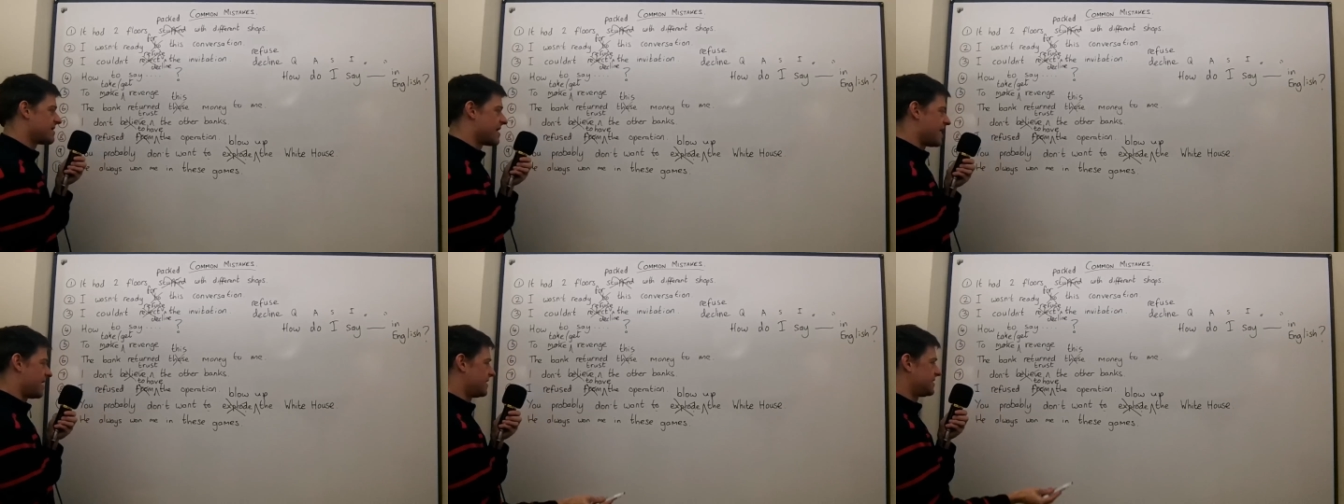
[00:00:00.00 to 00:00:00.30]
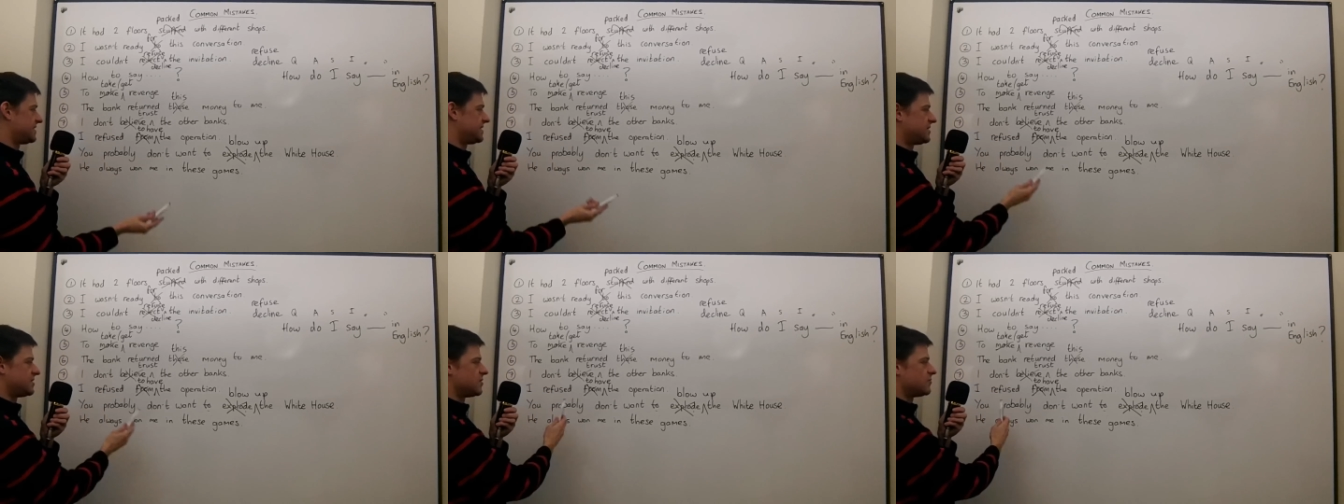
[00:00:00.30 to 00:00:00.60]

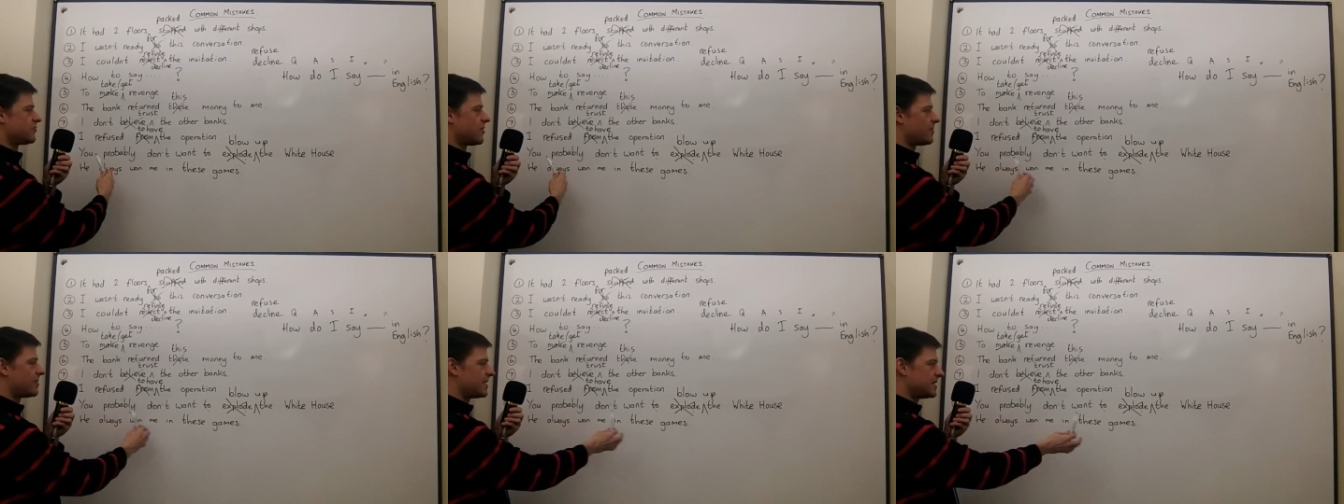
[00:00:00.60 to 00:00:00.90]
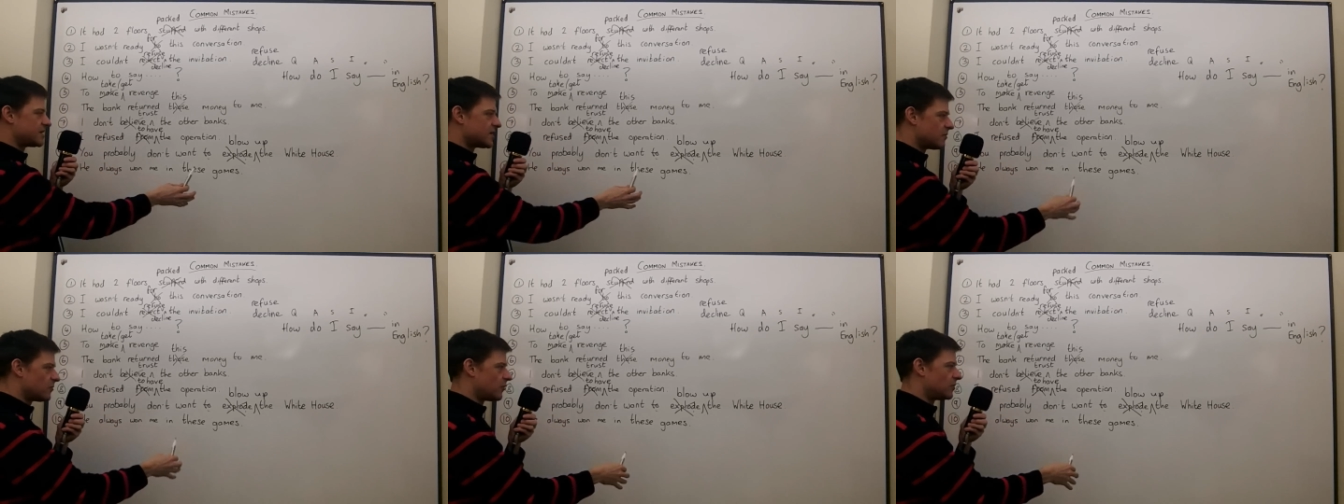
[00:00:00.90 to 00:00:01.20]
correct. You
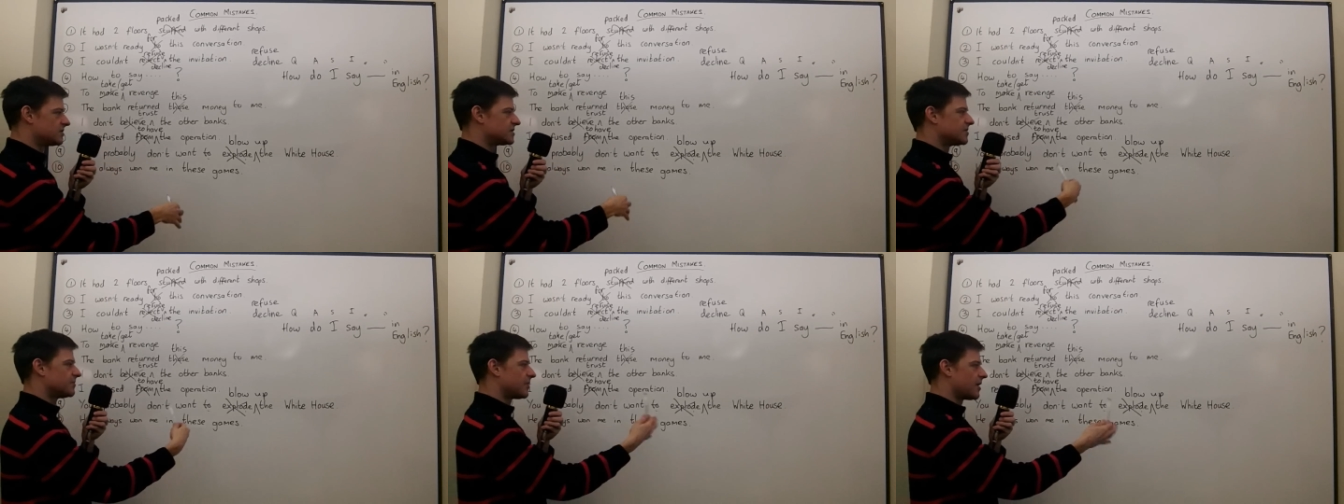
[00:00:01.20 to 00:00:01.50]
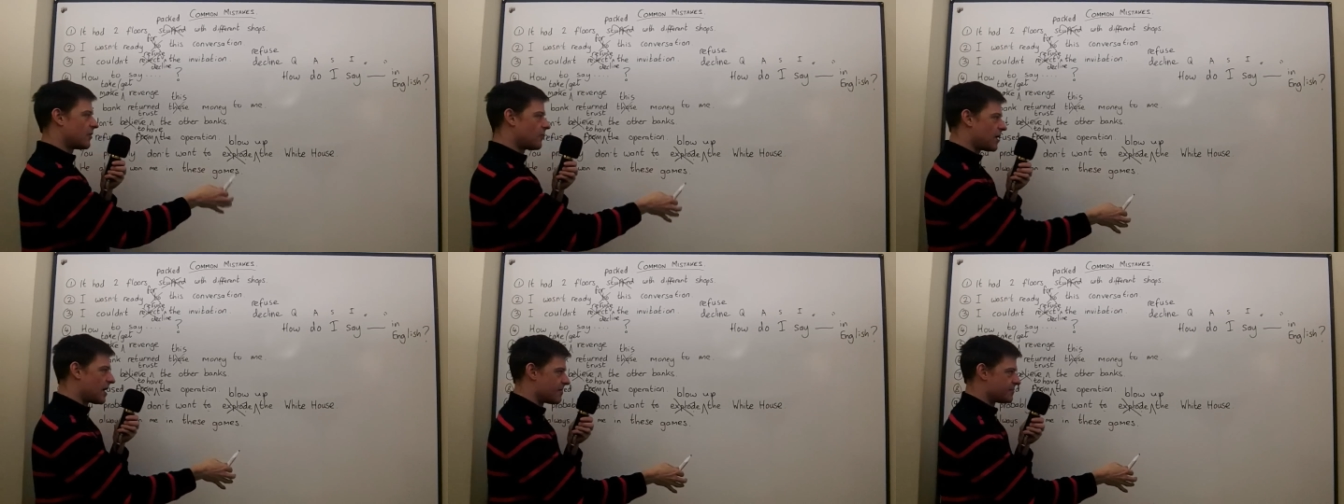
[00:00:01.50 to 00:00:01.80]
probably don't want to
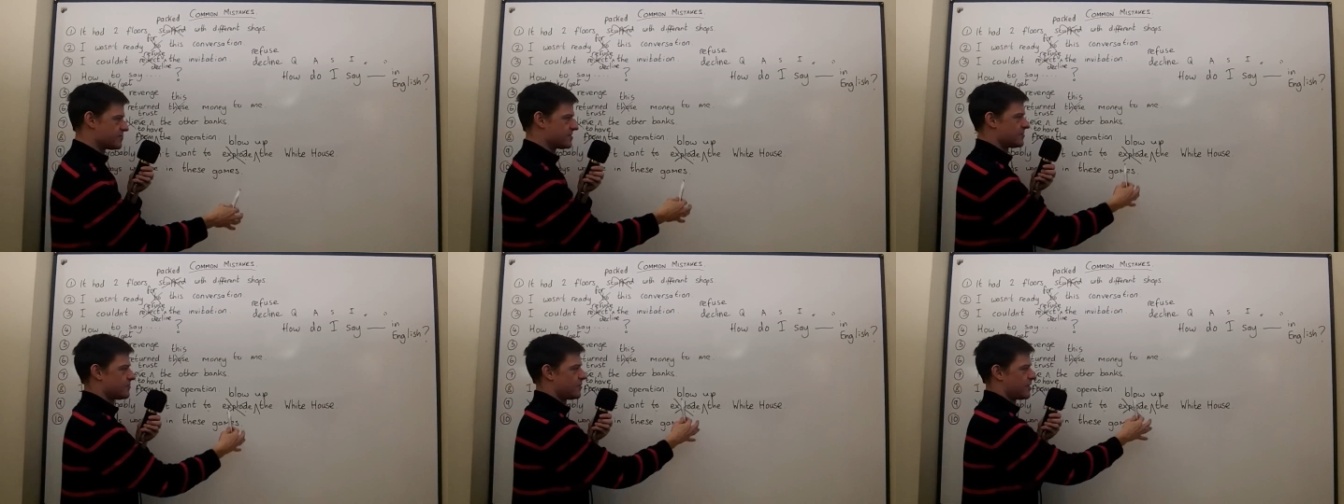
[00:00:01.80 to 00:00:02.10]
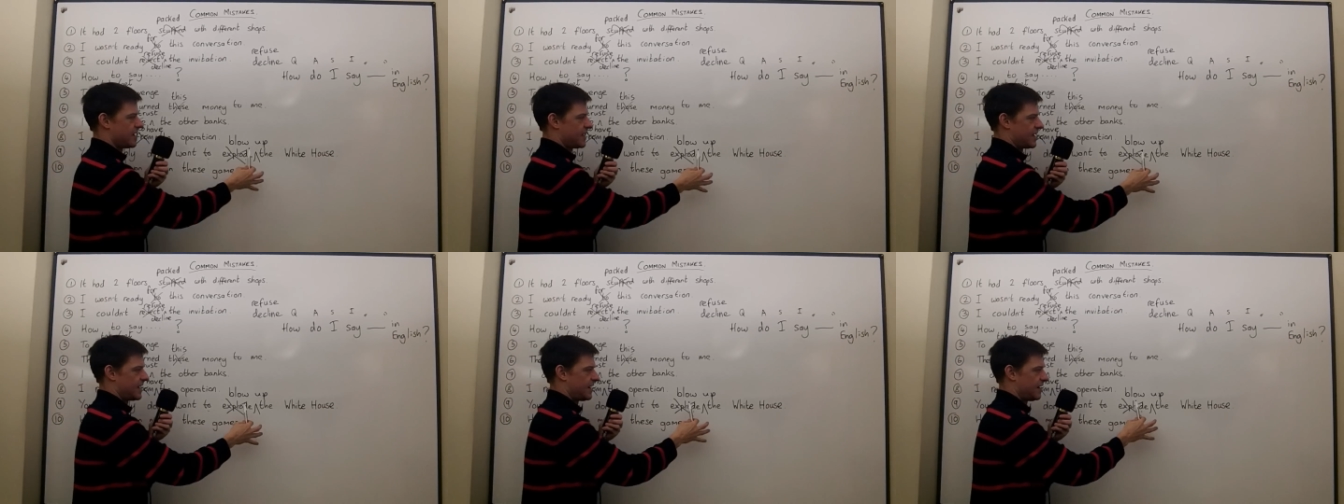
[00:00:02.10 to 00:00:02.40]
blow up the
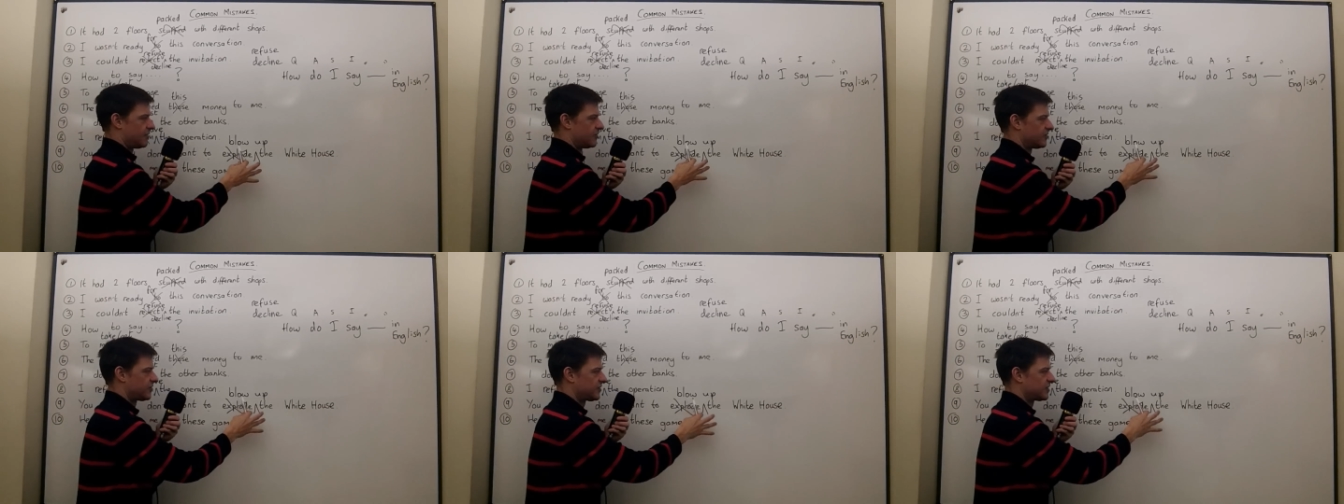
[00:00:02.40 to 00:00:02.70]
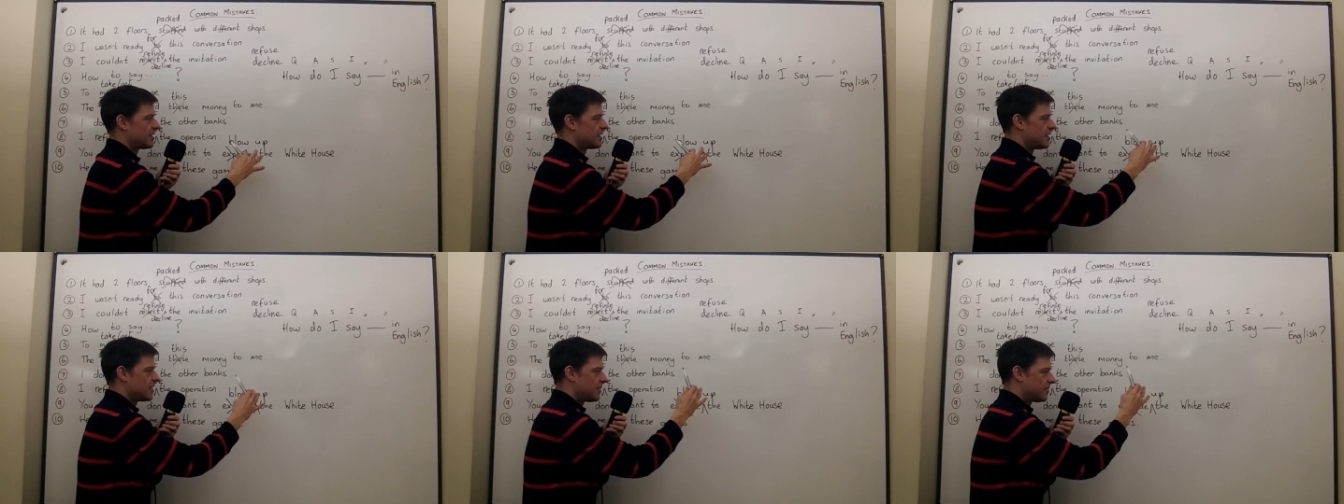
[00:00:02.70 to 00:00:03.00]
White
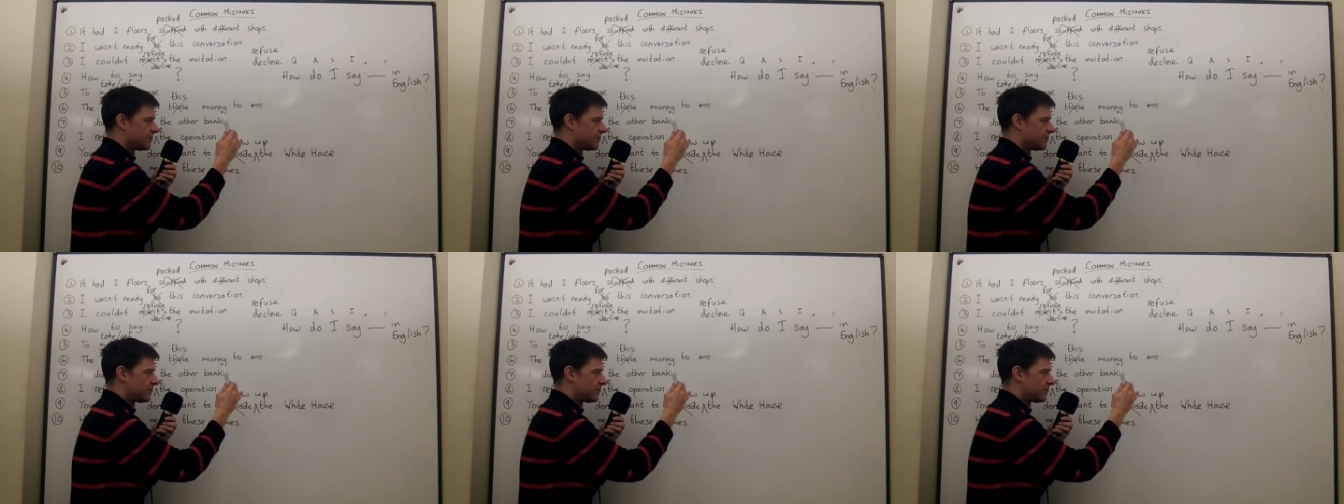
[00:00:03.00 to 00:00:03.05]
House.